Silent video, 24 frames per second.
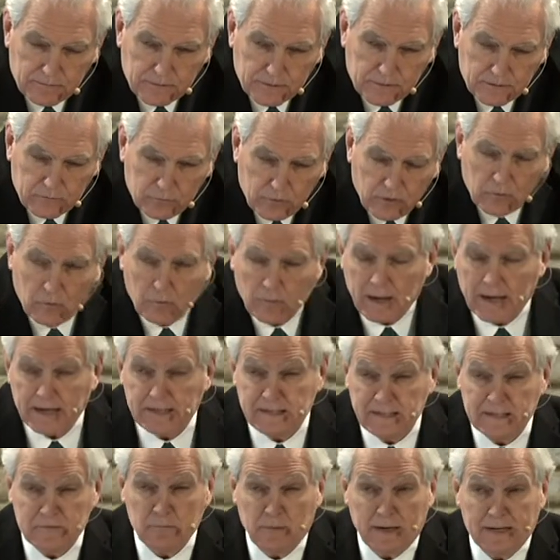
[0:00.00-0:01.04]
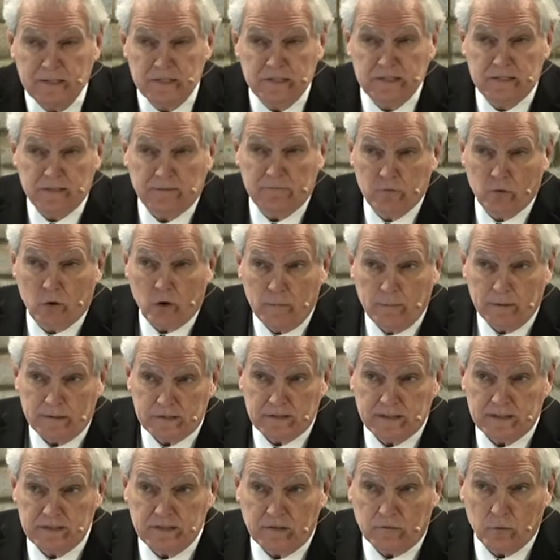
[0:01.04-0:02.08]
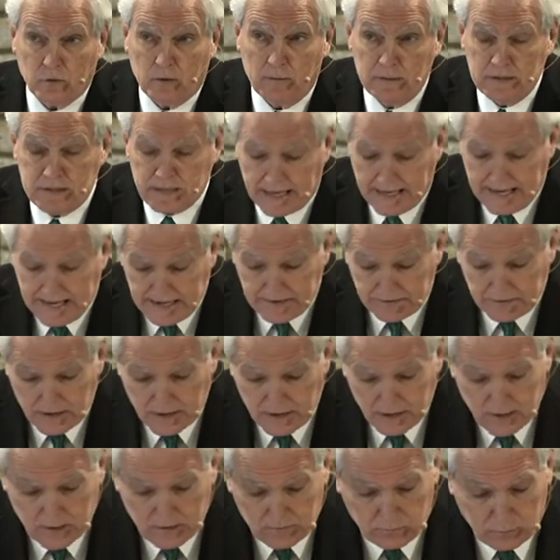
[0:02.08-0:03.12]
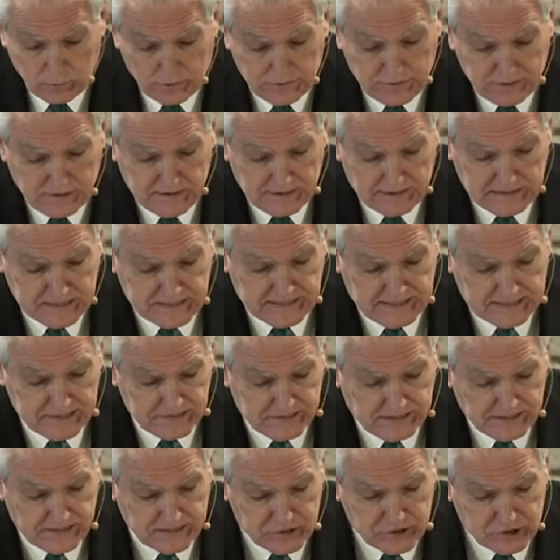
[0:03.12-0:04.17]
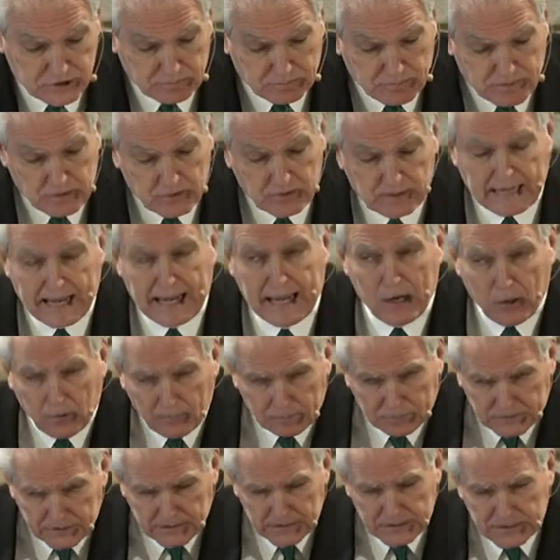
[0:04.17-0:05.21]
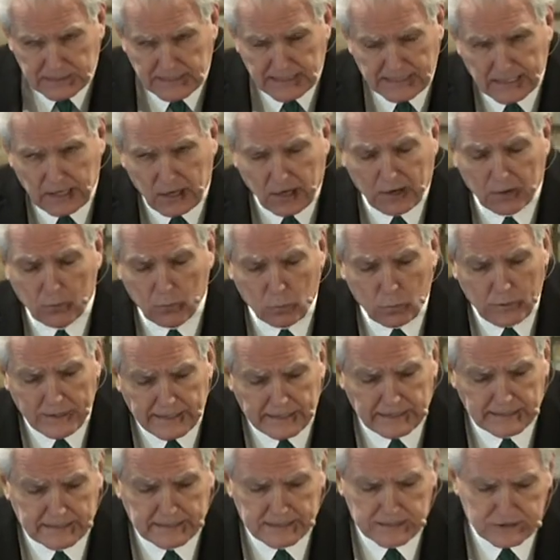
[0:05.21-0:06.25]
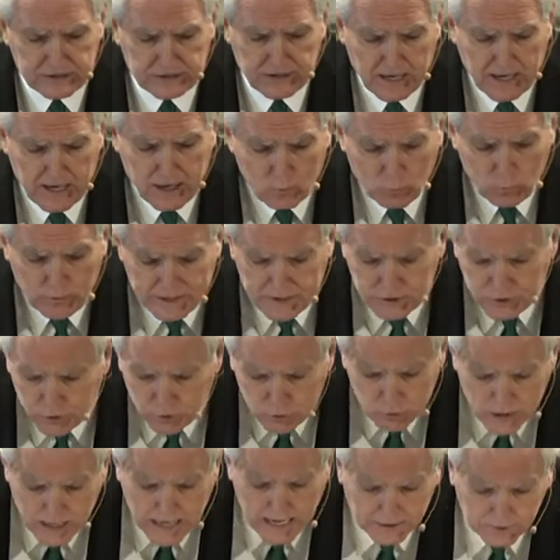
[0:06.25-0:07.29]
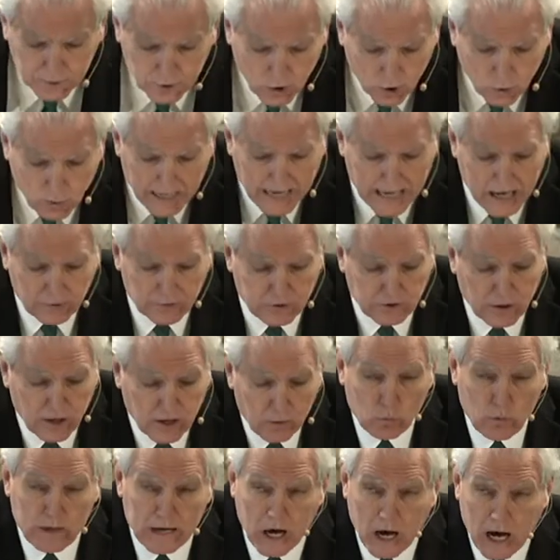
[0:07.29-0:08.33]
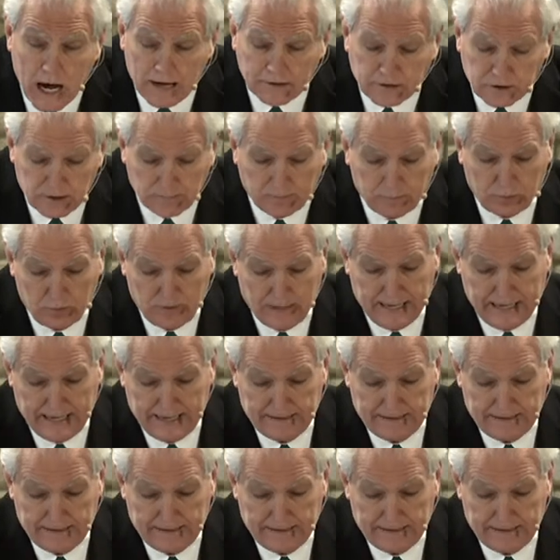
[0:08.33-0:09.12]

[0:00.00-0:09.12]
This reminds us of Romans, isn't it? Romans 8, where it says that the Spirit helps us in our weakness. We do not know we ought to pray.